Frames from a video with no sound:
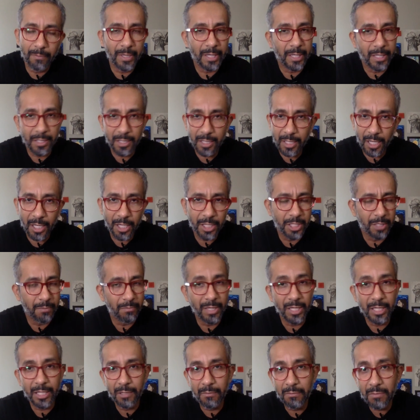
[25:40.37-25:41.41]
Make it engaging,
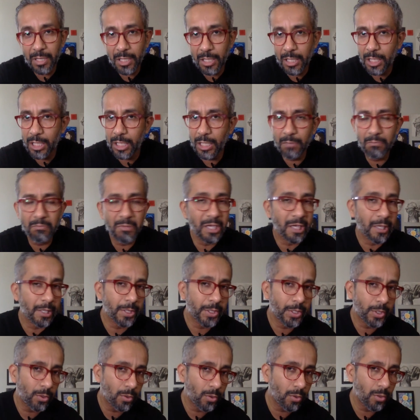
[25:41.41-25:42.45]
make it a meme, make it a
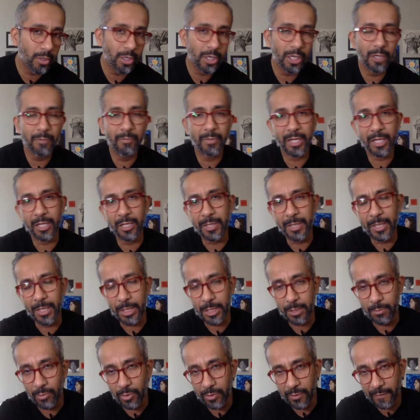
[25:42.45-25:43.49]
story, make it a
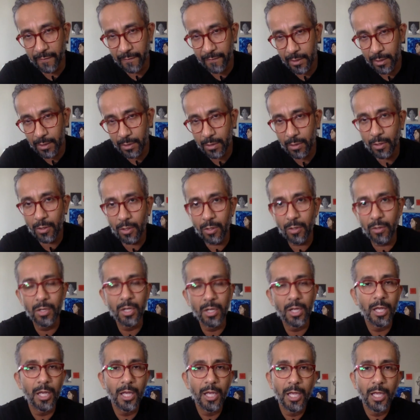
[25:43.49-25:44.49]
testimonial video,